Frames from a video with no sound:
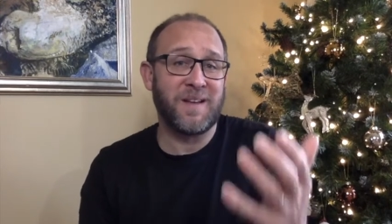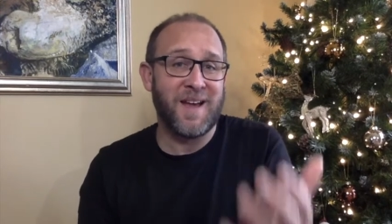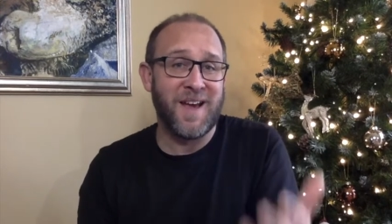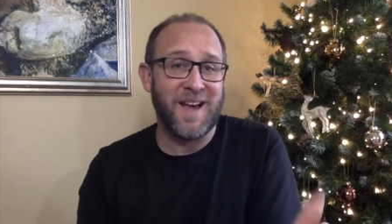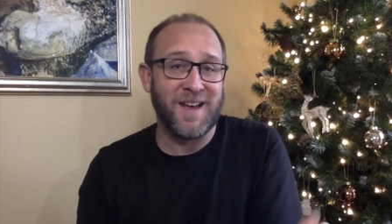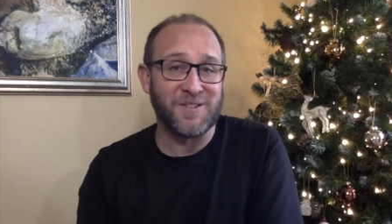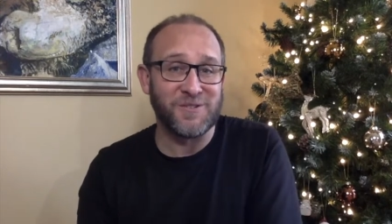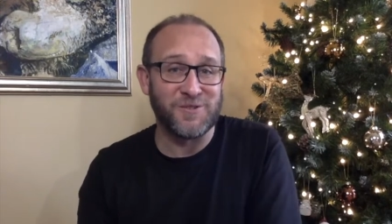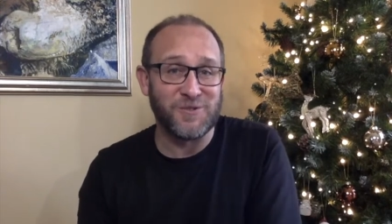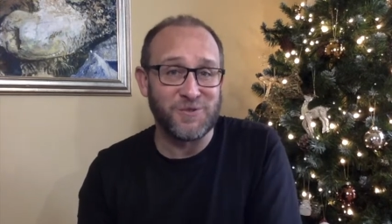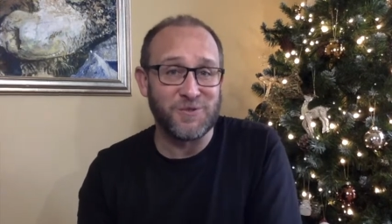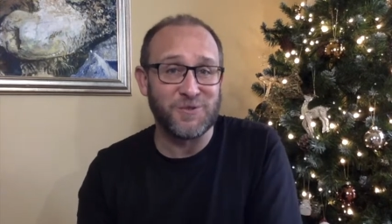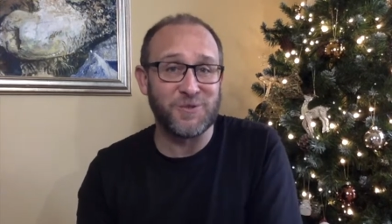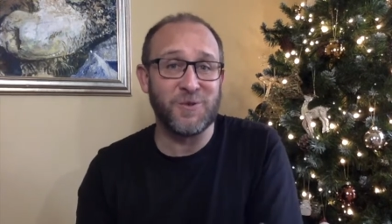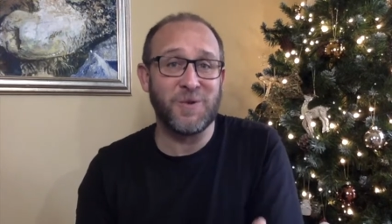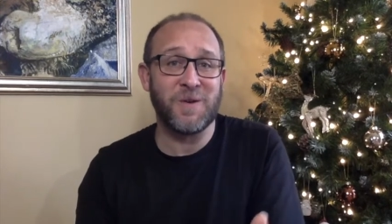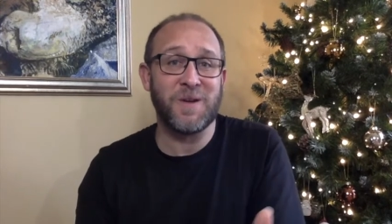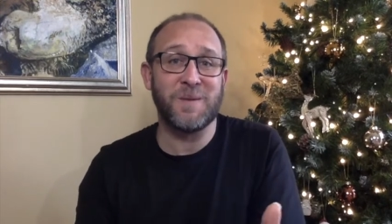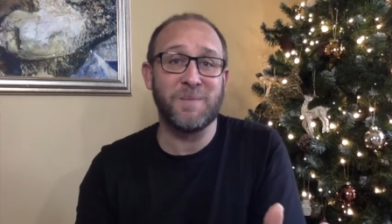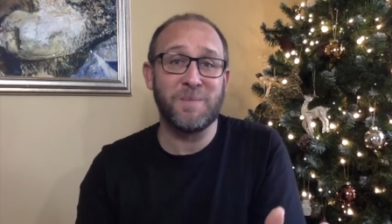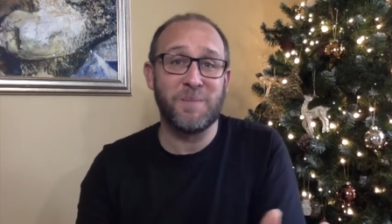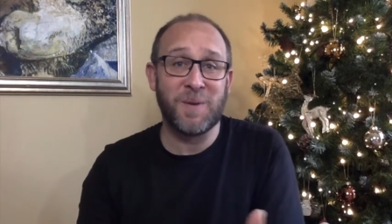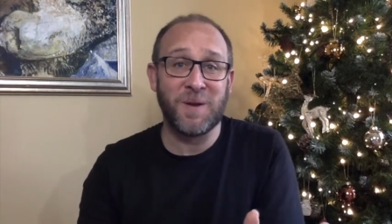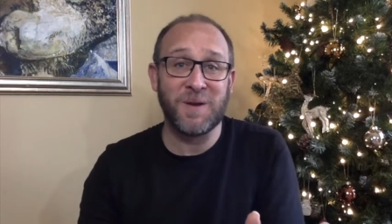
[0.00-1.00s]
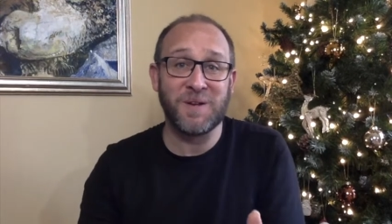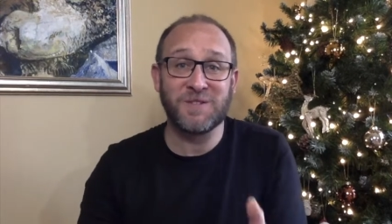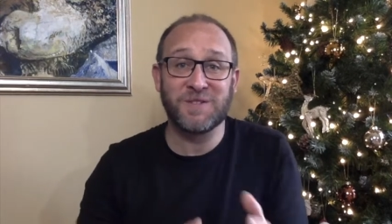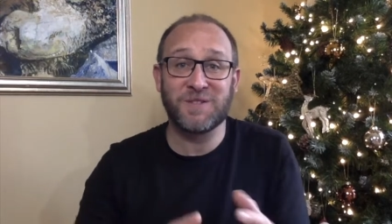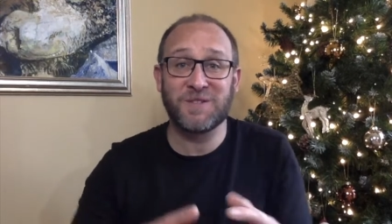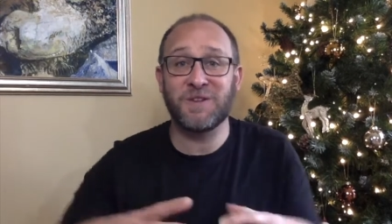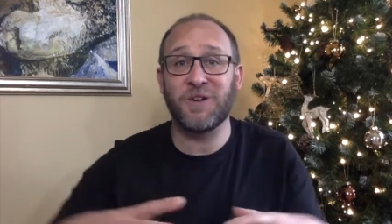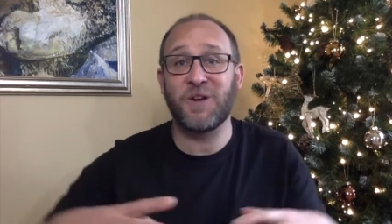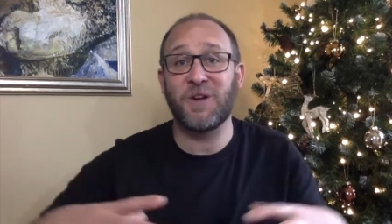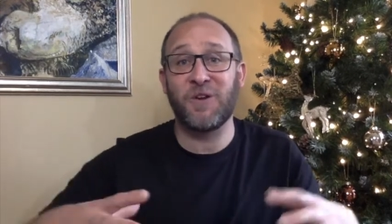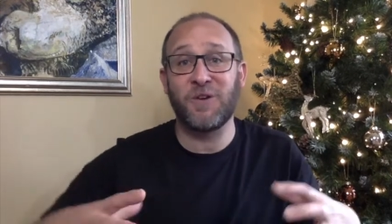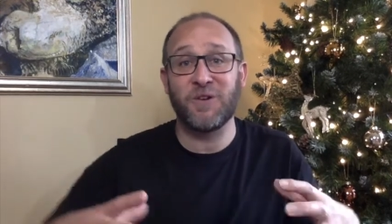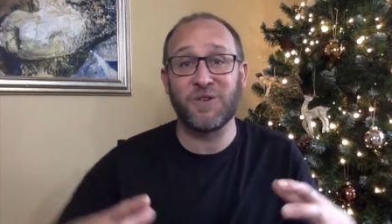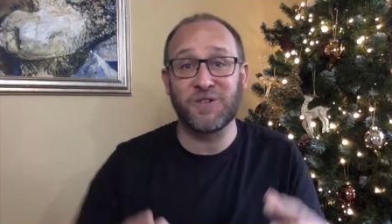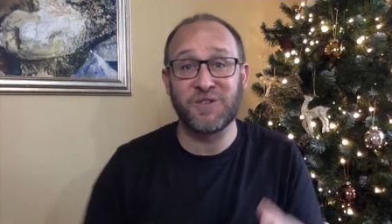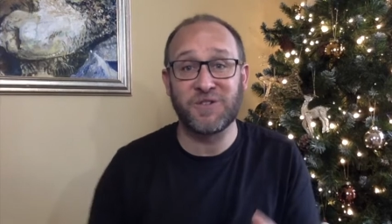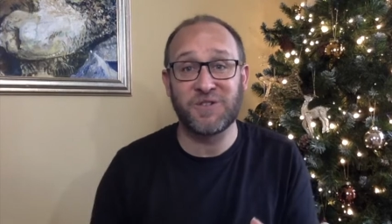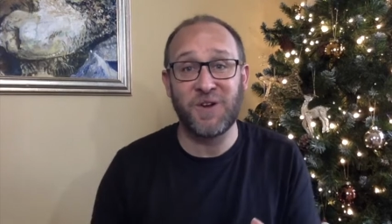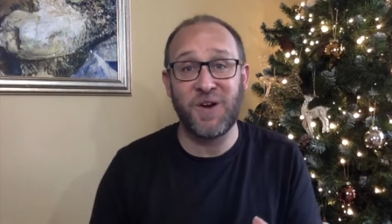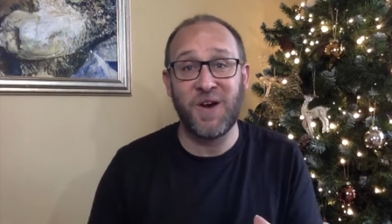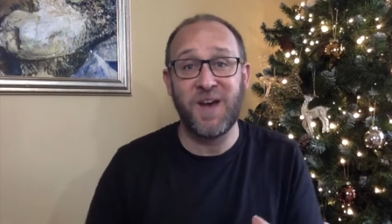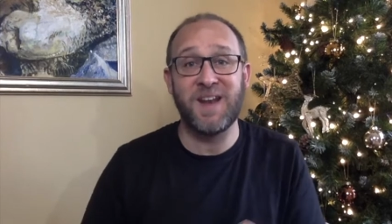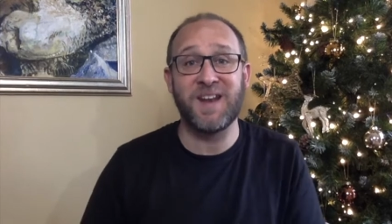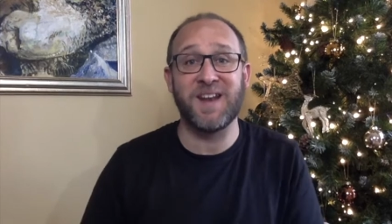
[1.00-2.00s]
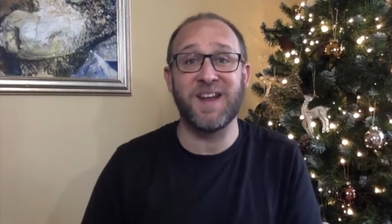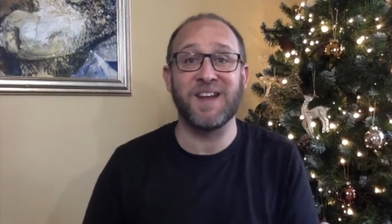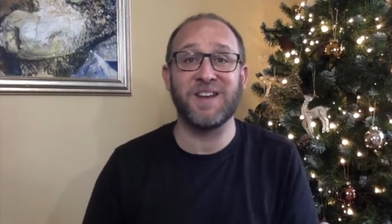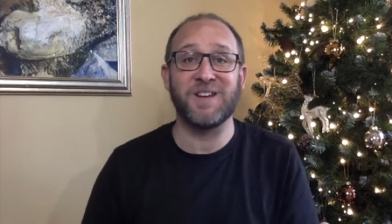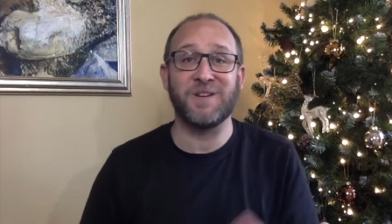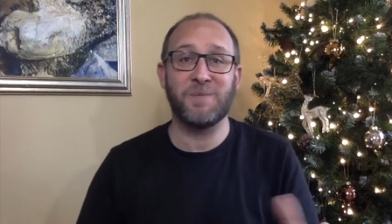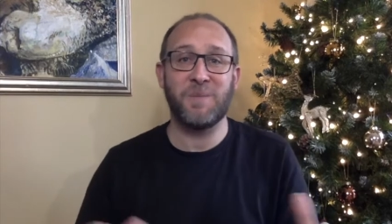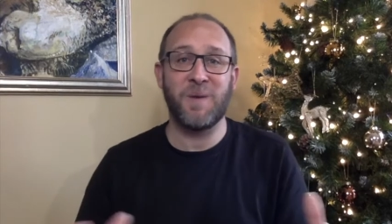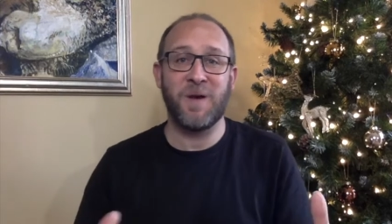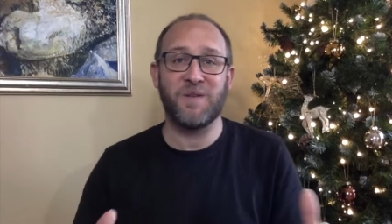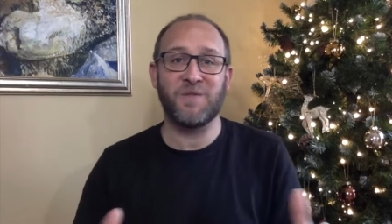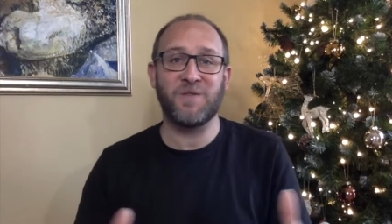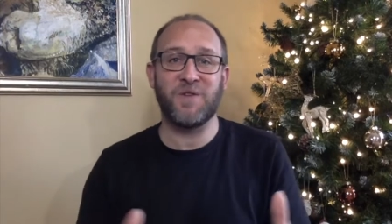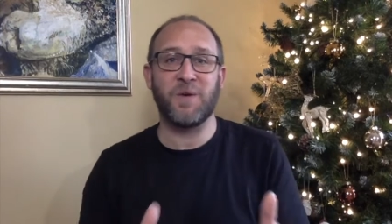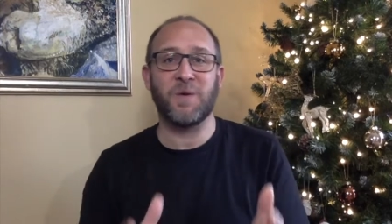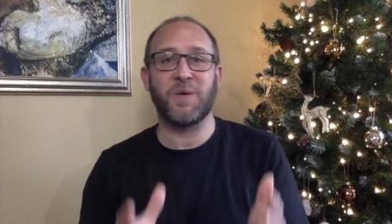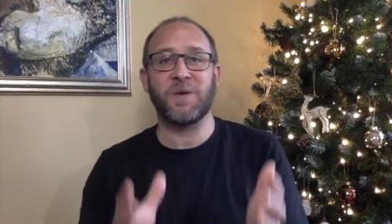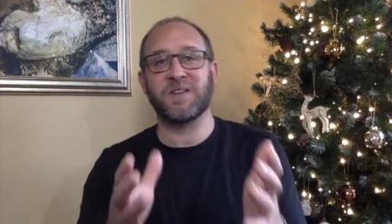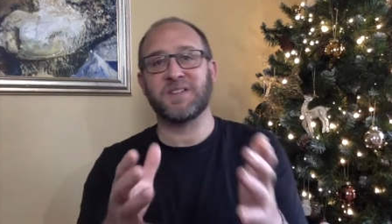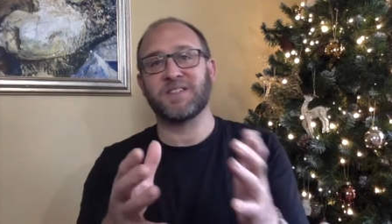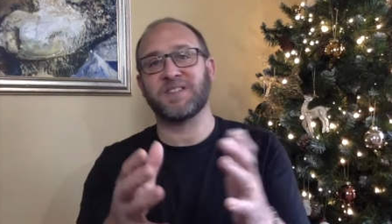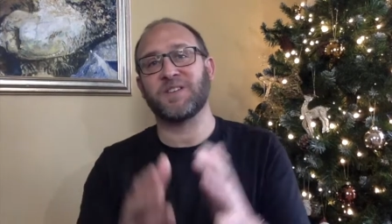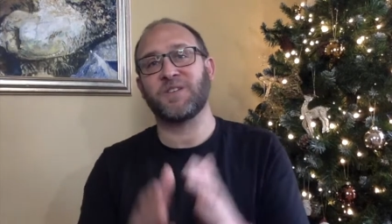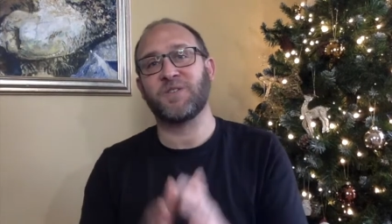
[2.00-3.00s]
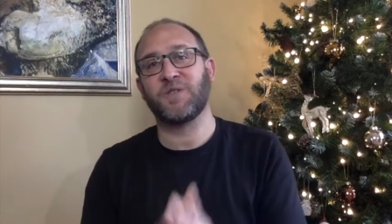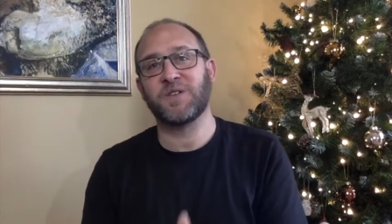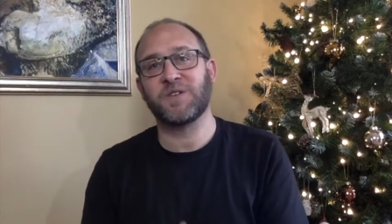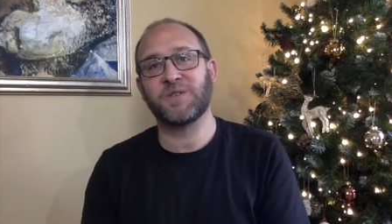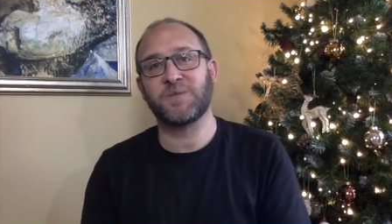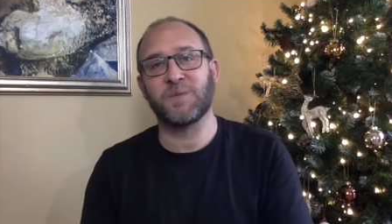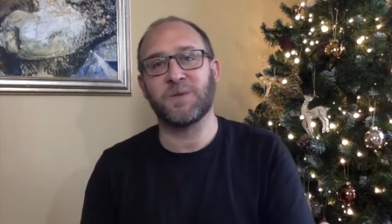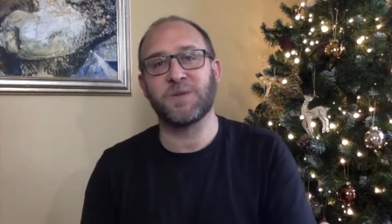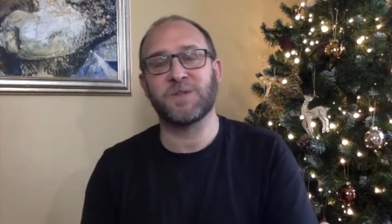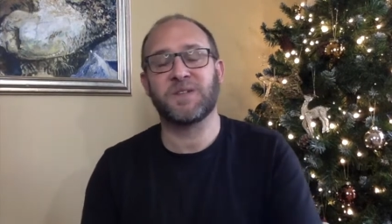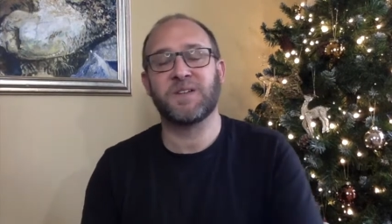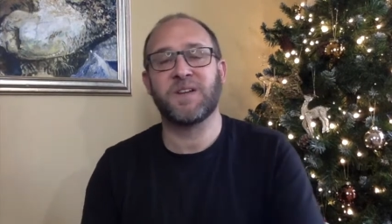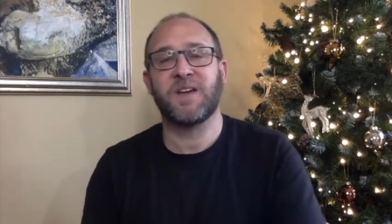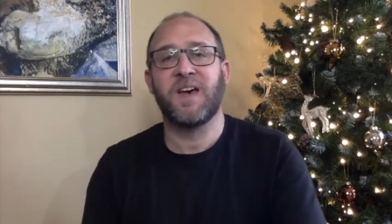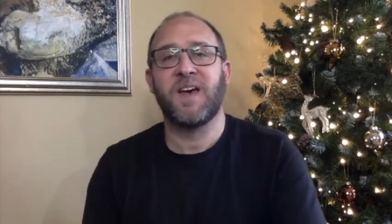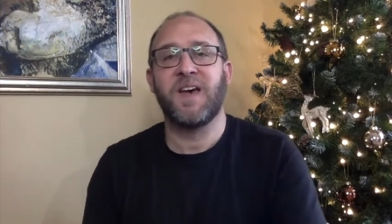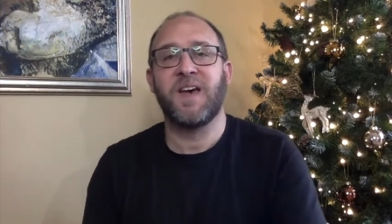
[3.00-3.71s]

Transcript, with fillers: has joy and peace alongside it. And you may have noticed that Christmas